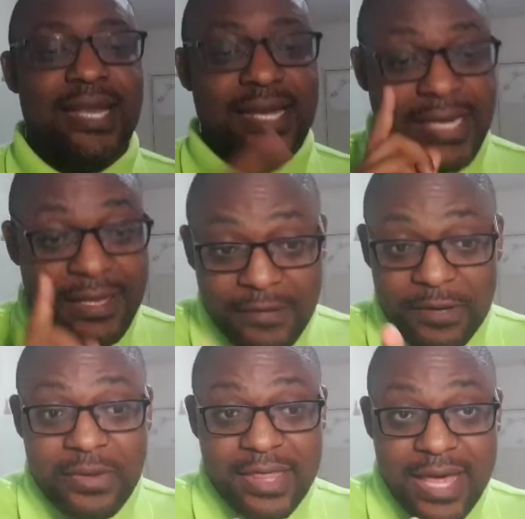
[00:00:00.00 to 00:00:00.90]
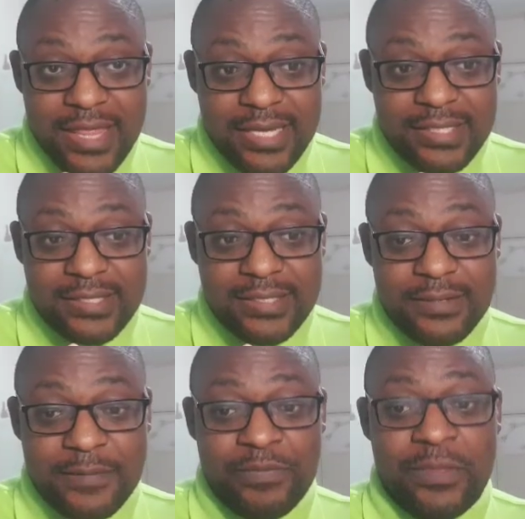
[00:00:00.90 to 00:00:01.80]
Living with others
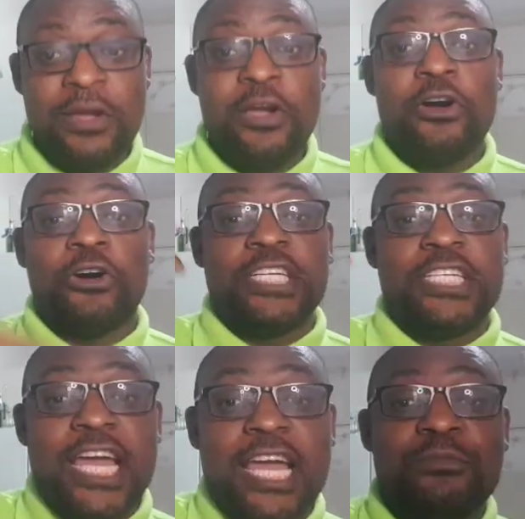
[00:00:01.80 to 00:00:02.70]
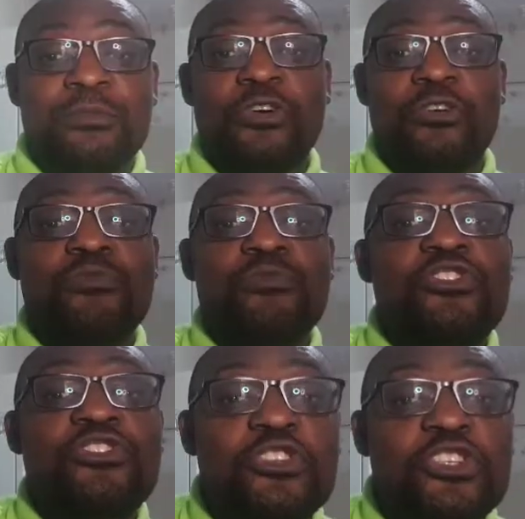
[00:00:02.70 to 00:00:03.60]
on terms of
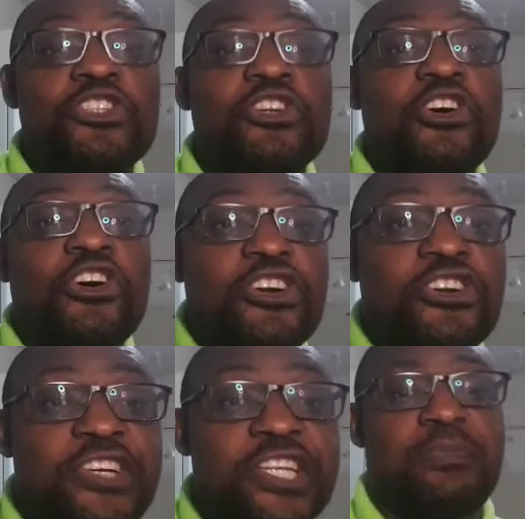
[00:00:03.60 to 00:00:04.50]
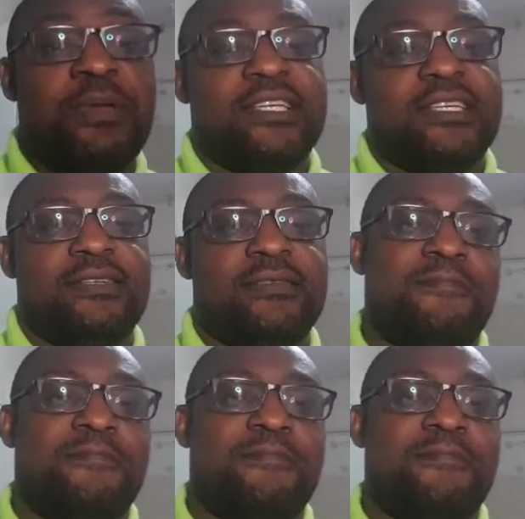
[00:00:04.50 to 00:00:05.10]
mutual respect.